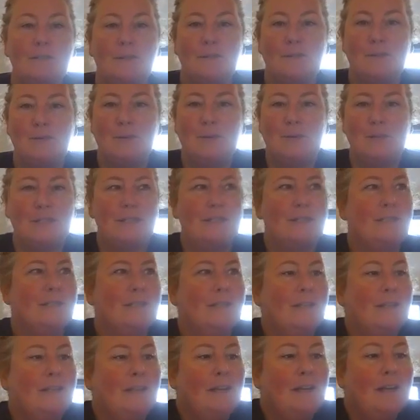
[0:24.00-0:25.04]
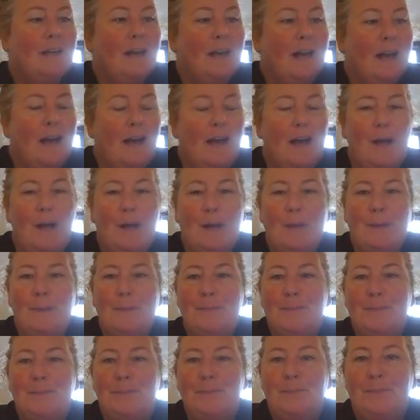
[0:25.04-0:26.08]
of August.
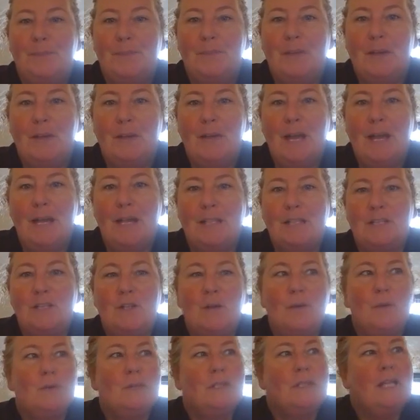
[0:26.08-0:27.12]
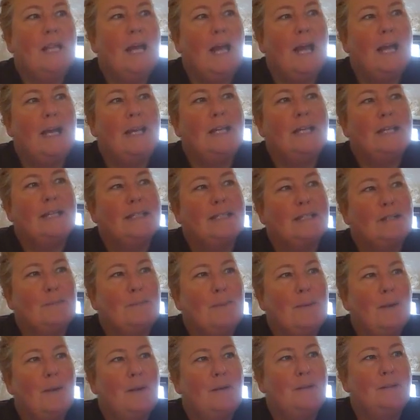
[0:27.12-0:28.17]
Okay, so today is
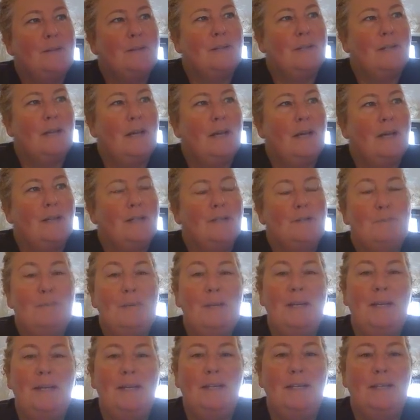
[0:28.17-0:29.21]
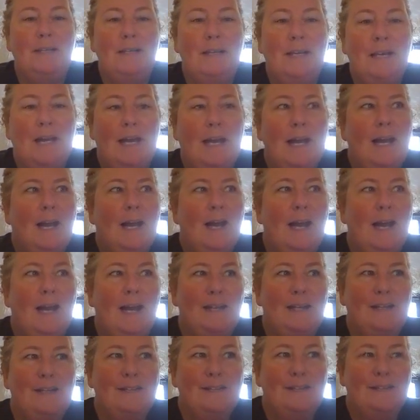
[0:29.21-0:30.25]
about speed
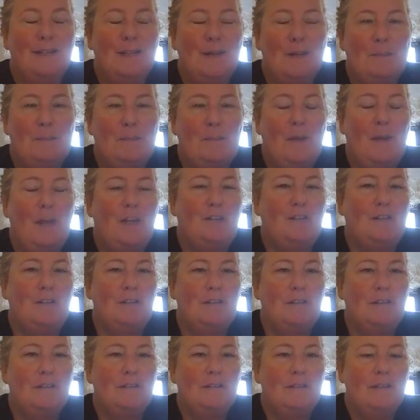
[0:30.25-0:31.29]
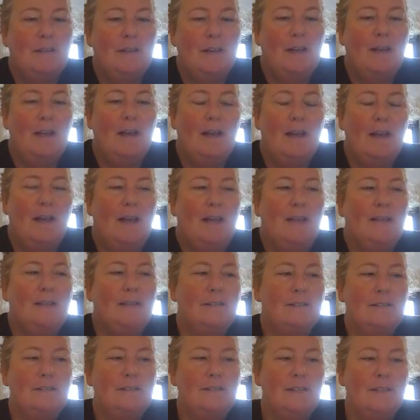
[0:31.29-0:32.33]
and patience,
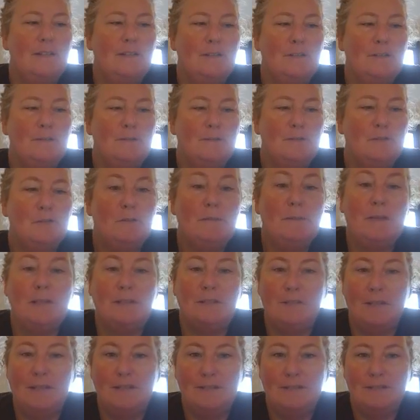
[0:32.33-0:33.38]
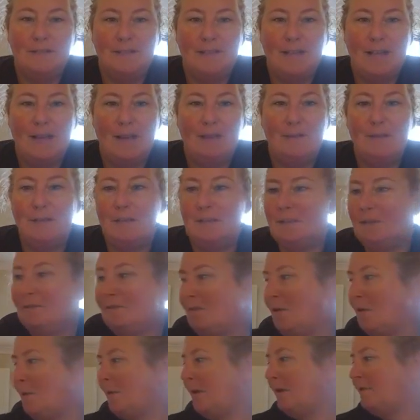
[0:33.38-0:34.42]
and too many traders have it the
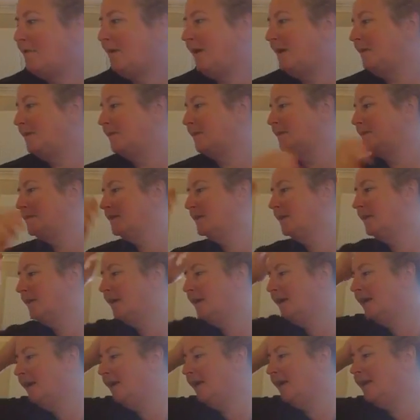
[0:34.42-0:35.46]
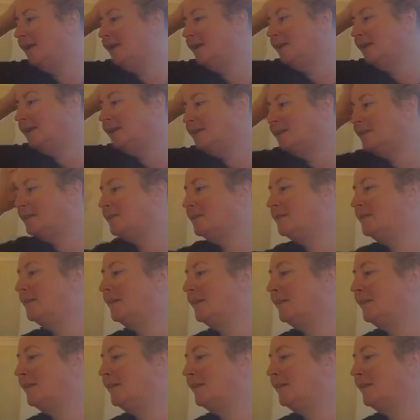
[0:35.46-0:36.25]
wrong way around. It is